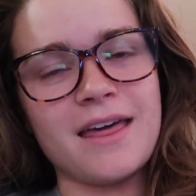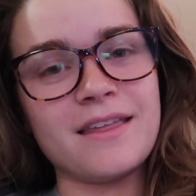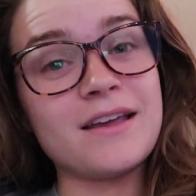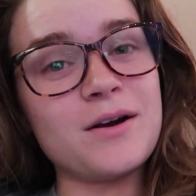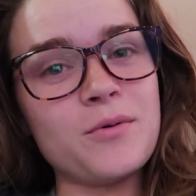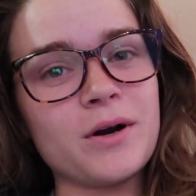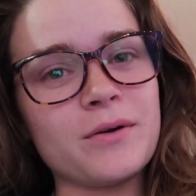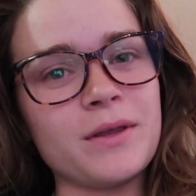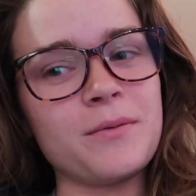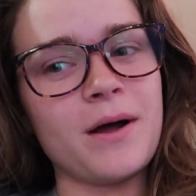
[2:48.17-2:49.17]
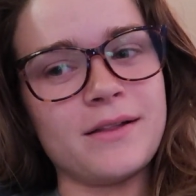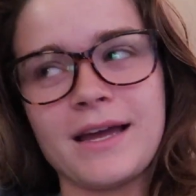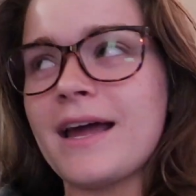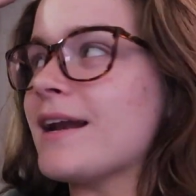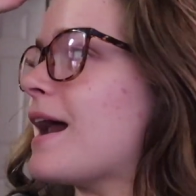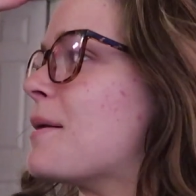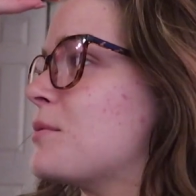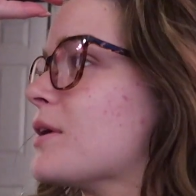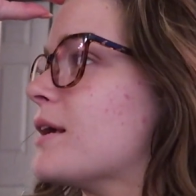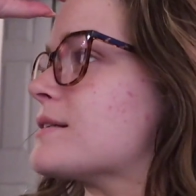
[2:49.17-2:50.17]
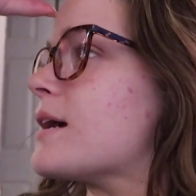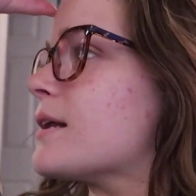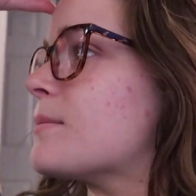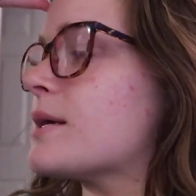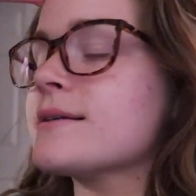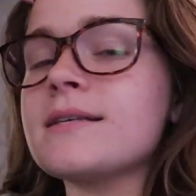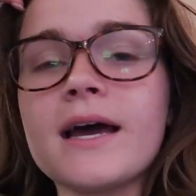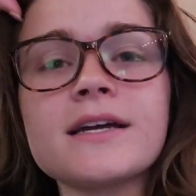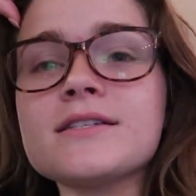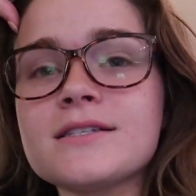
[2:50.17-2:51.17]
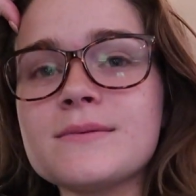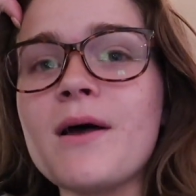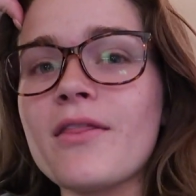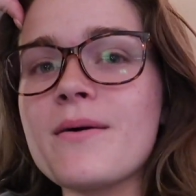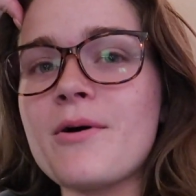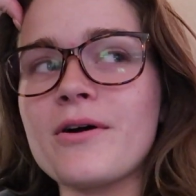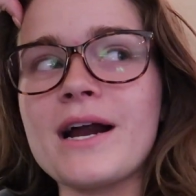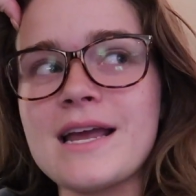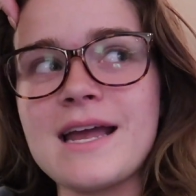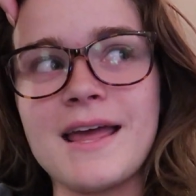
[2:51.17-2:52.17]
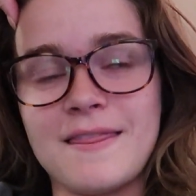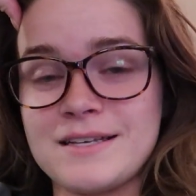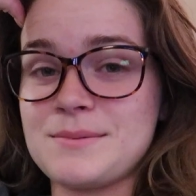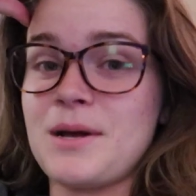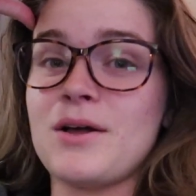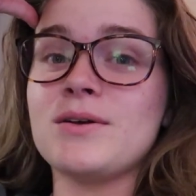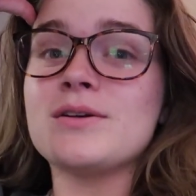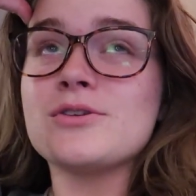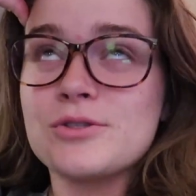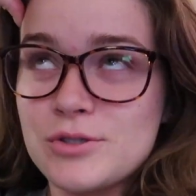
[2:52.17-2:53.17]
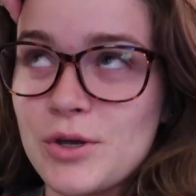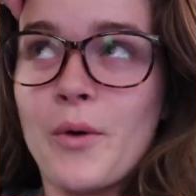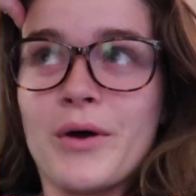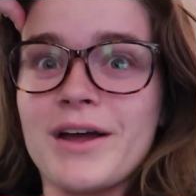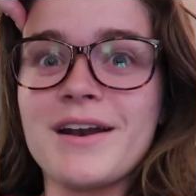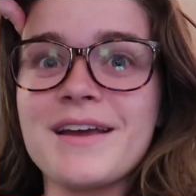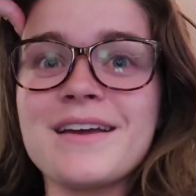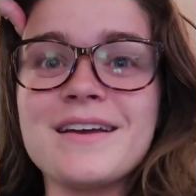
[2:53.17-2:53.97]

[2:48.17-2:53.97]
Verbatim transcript: I think it'll work really well, and I'm really excited because I can smell them already and they smell so good.